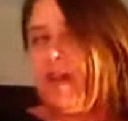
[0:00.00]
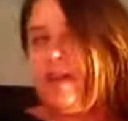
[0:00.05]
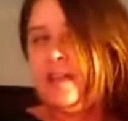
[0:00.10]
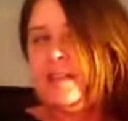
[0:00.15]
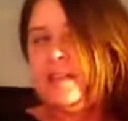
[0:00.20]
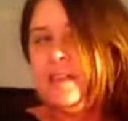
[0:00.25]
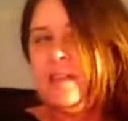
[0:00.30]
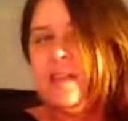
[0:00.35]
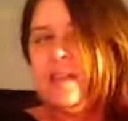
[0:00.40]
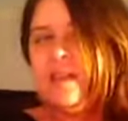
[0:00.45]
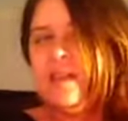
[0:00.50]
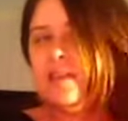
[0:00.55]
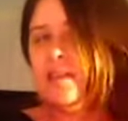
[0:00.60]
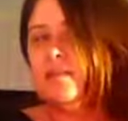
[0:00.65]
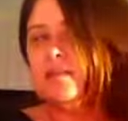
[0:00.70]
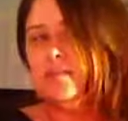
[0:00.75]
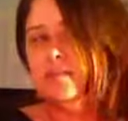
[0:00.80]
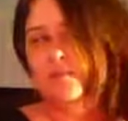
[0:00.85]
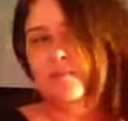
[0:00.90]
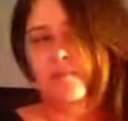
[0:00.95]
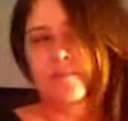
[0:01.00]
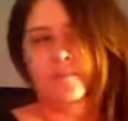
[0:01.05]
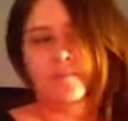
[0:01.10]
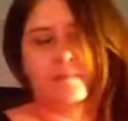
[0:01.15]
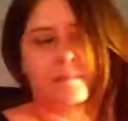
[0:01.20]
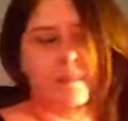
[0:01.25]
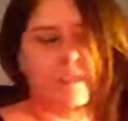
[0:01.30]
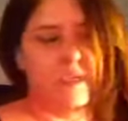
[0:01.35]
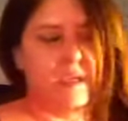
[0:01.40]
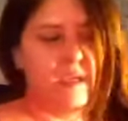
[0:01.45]
end here.
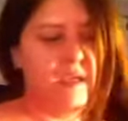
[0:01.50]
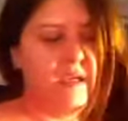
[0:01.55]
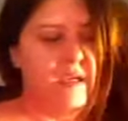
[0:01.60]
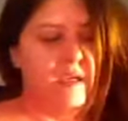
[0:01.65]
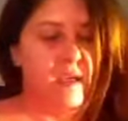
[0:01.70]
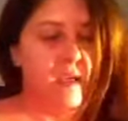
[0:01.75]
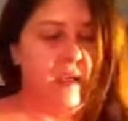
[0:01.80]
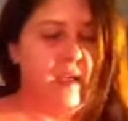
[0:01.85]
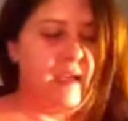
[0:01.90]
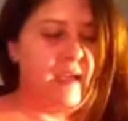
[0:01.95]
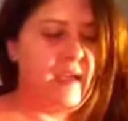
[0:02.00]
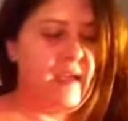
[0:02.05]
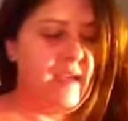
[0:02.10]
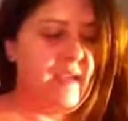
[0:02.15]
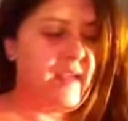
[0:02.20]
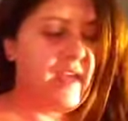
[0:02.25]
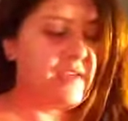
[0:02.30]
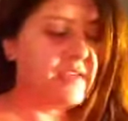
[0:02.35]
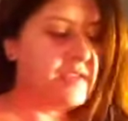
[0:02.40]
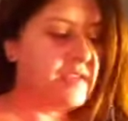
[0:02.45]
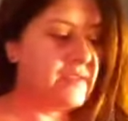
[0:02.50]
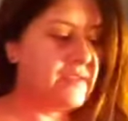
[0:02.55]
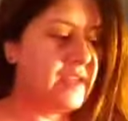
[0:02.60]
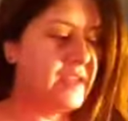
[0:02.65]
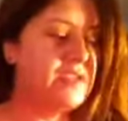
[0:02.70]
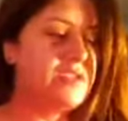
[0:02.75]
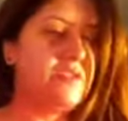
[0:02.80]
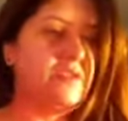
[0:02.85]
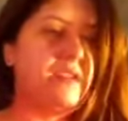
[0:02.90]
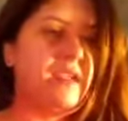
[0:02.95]
And the other 2
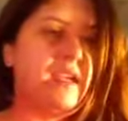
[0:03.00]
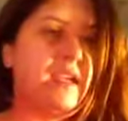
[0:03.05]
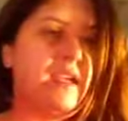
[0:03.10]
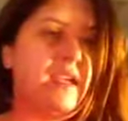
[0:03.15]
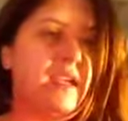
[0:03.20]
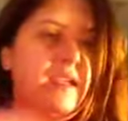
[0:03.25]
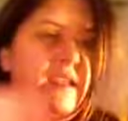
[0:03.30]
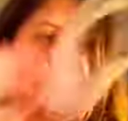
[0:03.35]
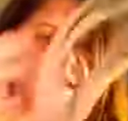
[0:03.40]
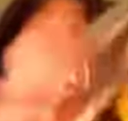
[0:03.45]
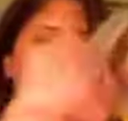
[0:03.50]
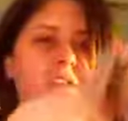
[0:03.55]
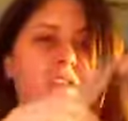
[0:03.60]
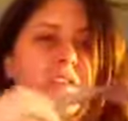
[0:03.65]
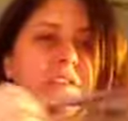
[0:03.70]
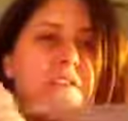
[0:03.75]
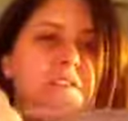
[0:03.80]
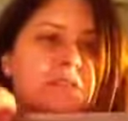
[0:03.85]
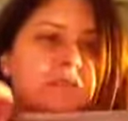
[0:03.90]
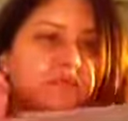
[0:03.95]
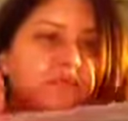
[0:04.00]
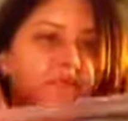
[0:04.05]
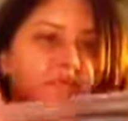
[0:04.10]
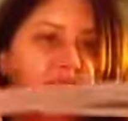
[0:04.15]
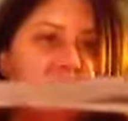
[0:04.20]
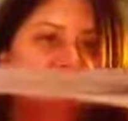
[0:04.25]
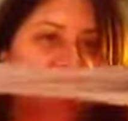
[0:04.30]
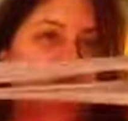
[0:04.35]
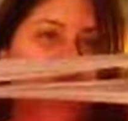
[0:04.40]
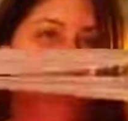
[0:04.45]
things you'll need is
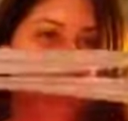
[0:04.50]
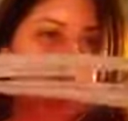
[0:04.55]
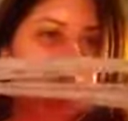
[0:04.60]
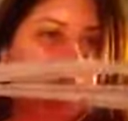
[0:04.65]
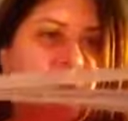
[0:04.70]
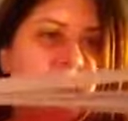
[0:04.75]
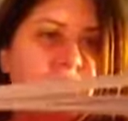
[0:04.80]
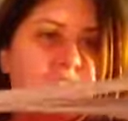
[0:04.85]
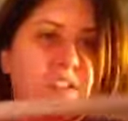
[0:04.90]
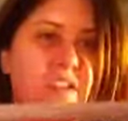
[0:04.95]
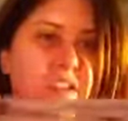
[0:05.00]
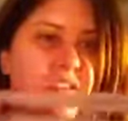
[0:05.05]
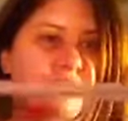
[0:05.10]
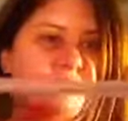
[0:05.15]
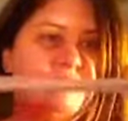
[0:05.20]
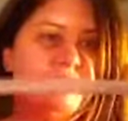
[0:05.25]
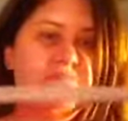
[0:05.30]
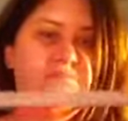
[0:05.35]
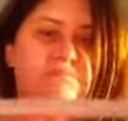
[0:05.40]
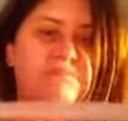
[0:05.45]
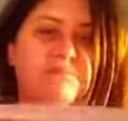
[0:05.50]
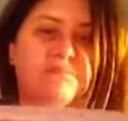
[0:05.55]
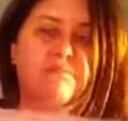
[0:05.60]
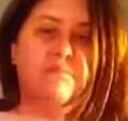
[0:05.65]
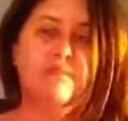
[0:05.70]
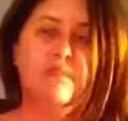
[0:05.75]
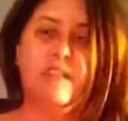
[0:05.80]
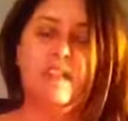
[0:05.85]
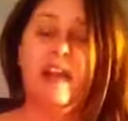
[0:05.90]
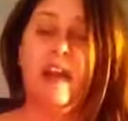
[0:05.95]
a regular
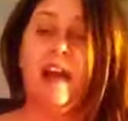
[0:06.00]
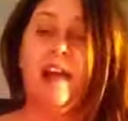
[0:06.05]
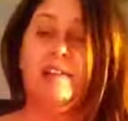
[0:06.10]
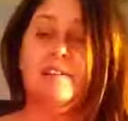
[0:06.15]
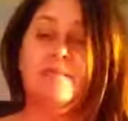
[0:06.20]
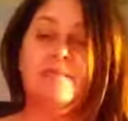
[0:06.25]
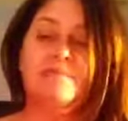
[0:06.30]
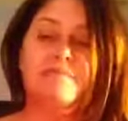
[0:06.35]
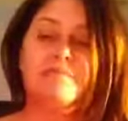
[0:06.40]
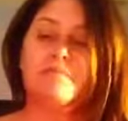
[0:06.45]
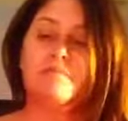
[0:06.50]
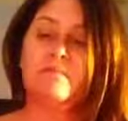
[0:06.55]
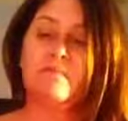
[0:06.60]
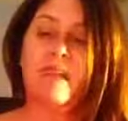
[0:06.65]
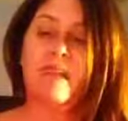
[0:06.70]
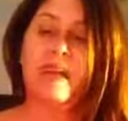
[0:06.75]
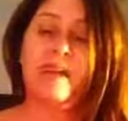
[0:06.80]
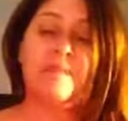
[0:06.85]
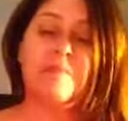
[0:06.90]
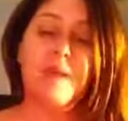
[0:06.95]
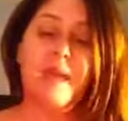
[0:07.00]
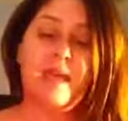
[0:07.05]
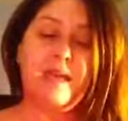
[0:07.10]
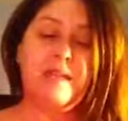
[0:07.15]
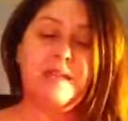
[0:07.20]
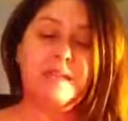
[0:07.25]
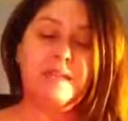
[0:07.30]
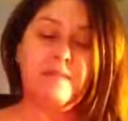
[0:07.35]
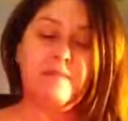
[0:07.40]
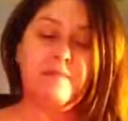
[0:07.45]
cotton
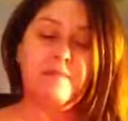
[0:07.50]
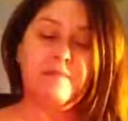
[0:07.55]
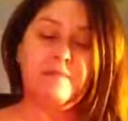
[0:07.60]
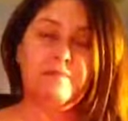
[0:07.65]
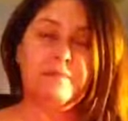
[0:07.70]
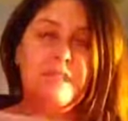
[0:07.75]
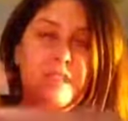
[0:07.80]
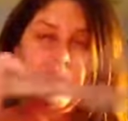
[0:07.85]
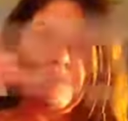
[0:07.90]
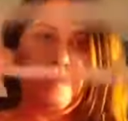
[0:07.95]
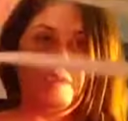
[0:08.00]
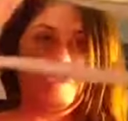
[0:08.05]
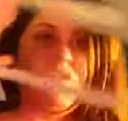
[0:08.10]
headband that you would